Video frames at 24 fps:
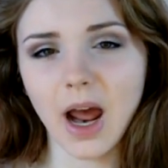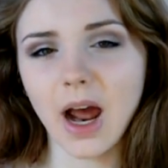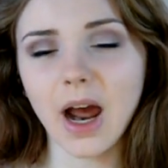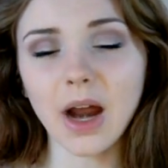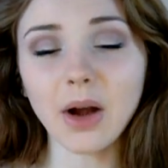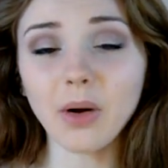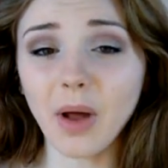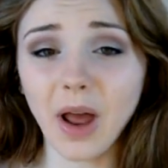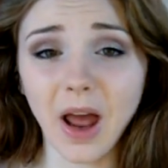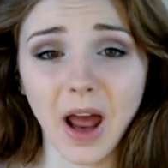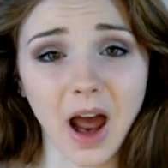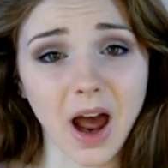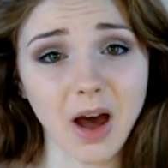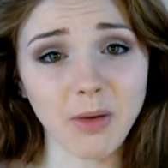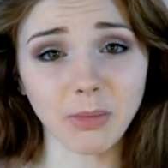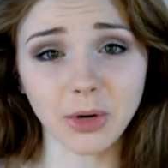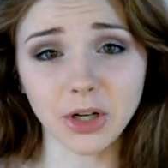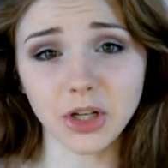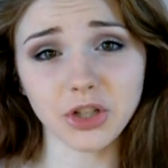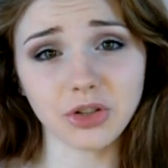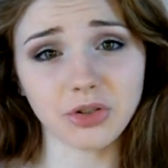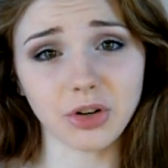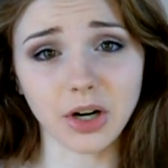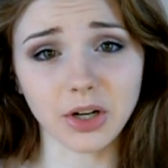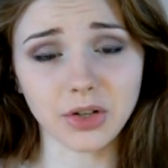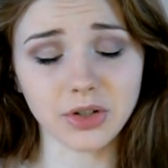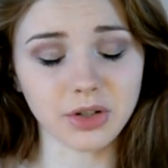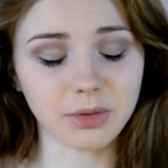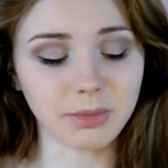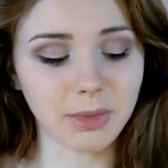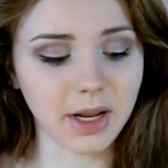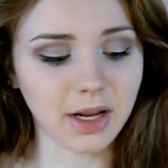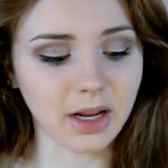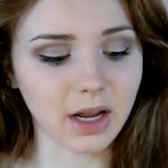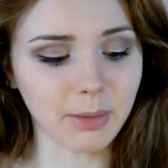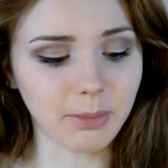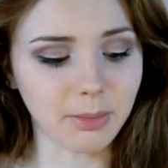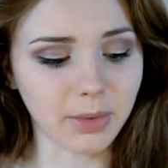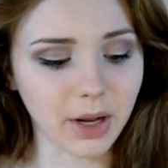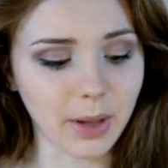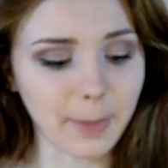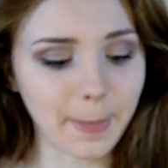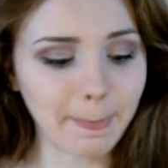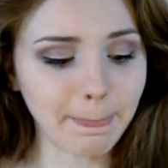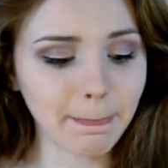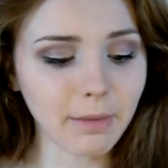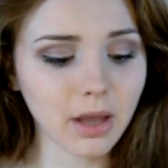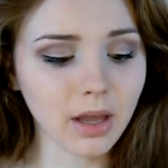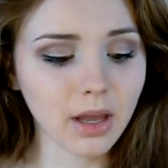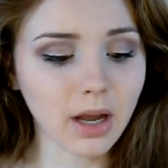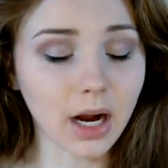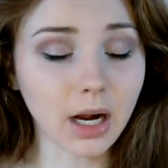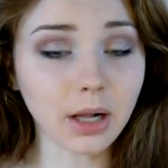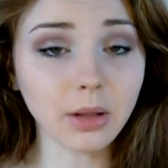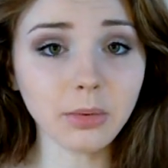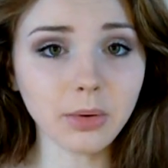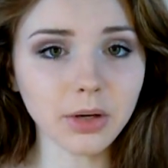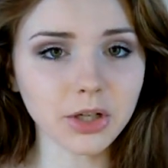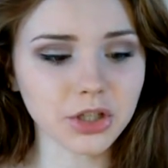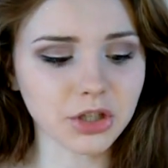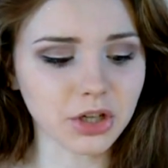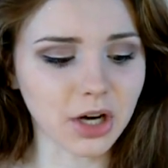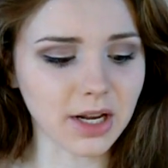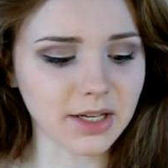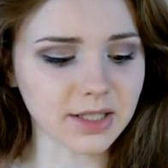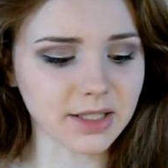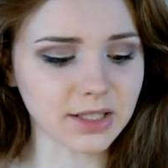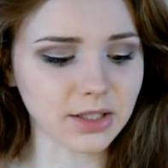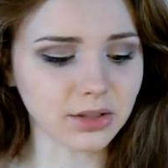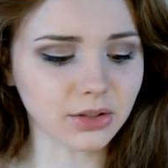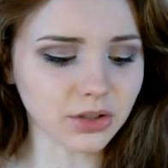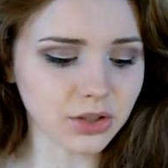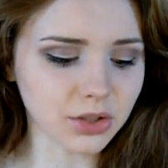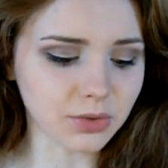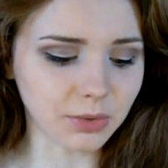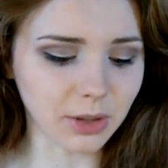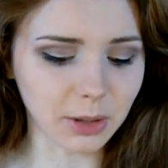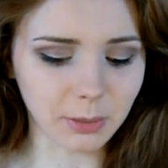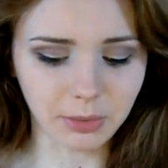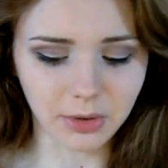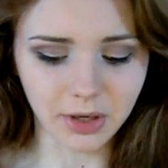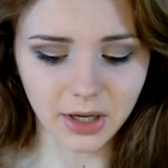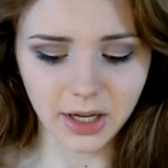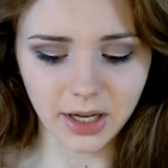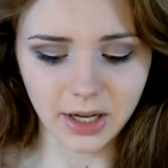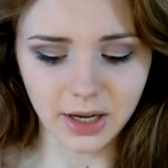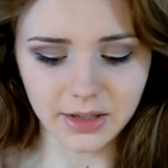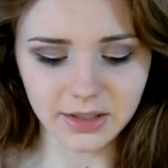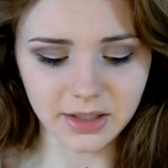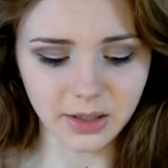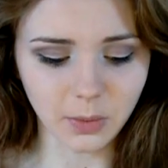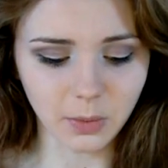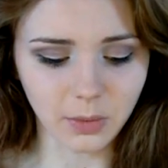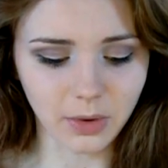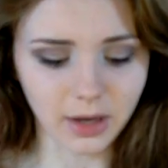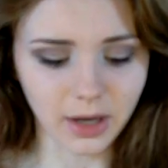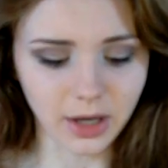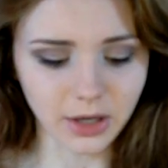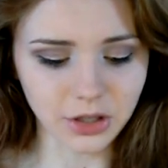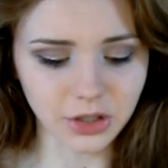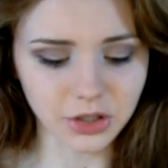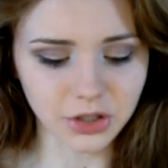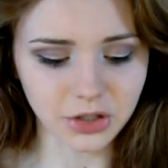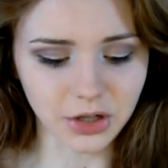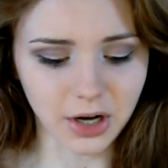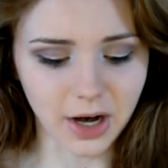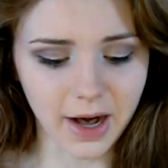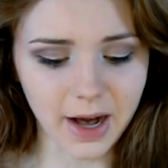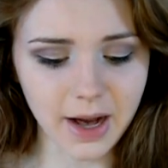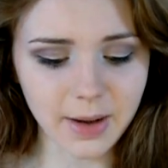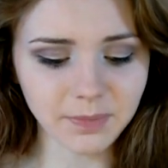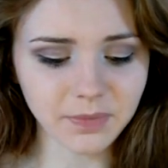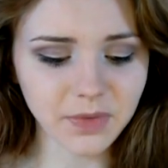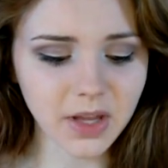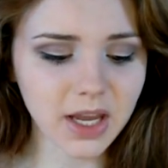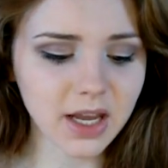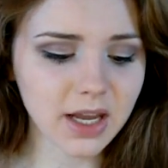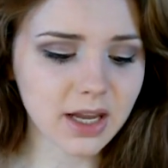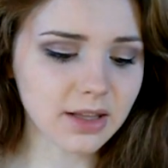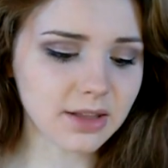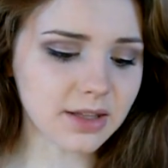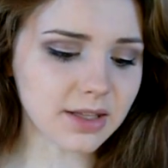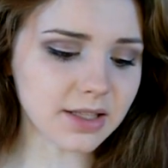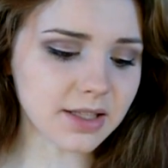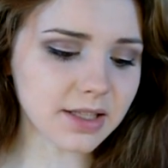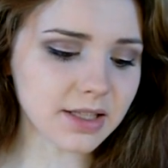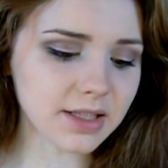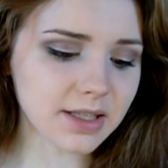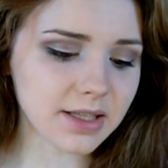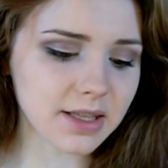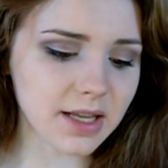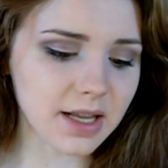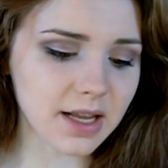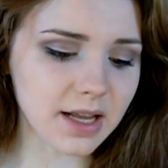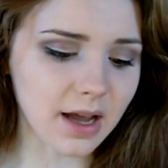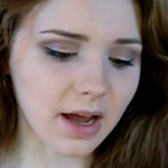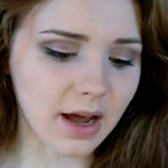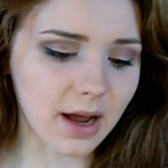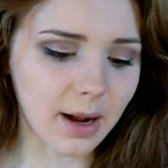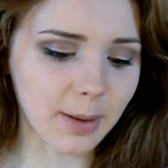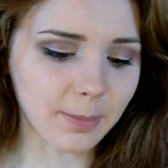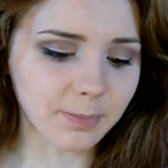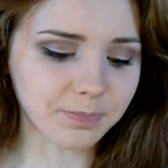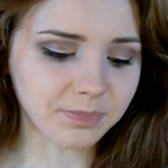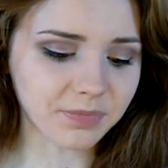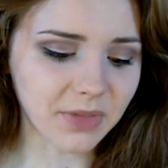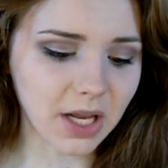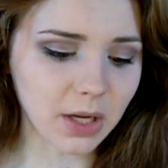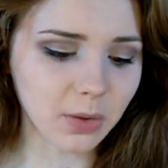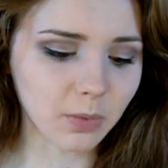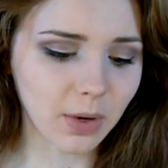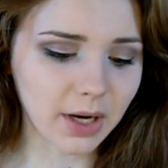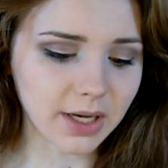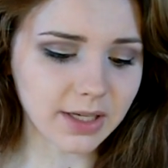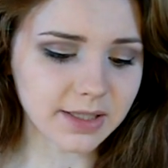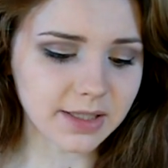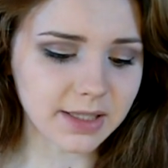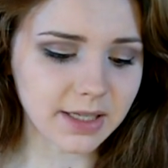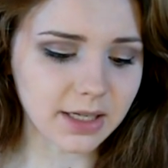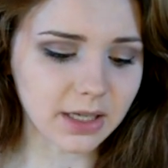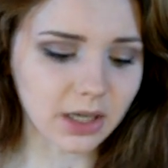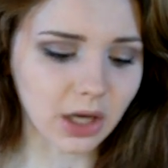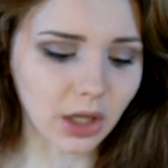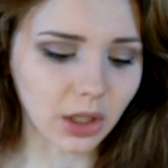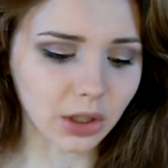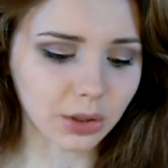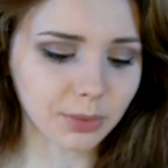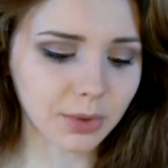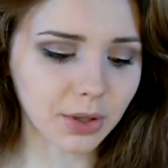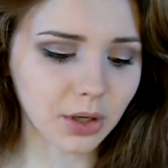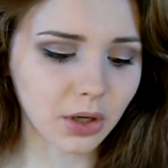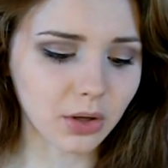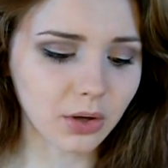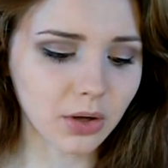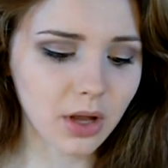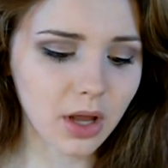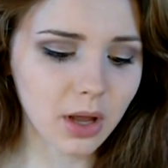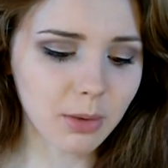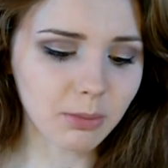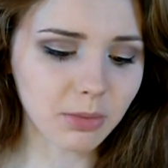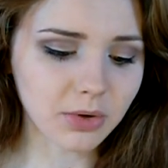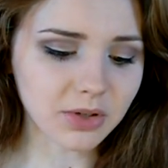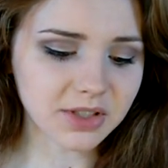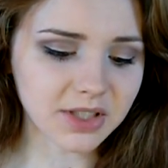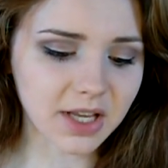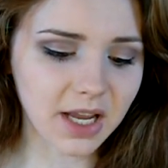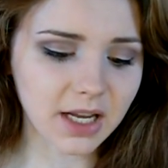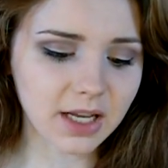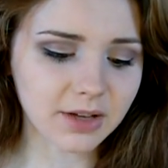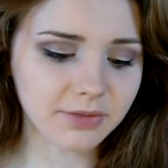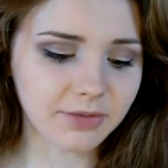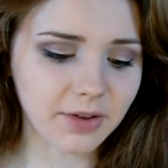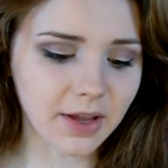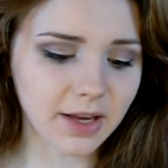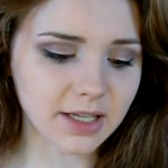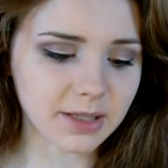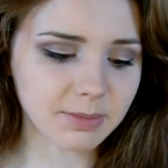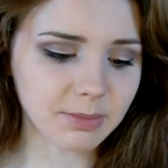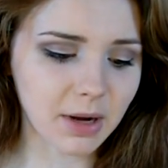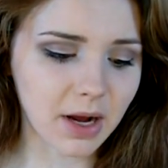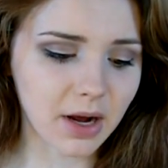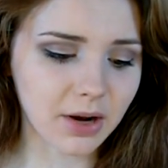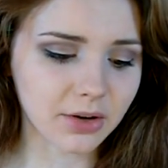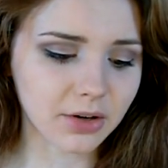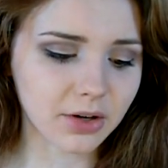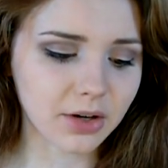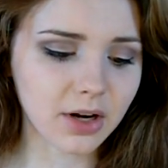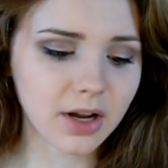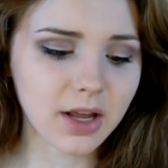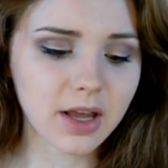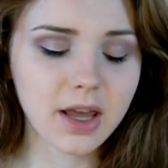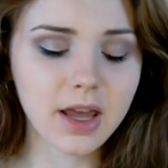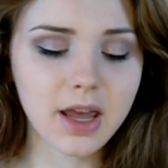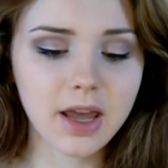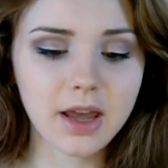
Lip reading: don't have much drugstore makeup, but I really want to try this because it looks really pretty, and I was like, why not just try it? This is the NYC Color Real Mosaic Face Powder,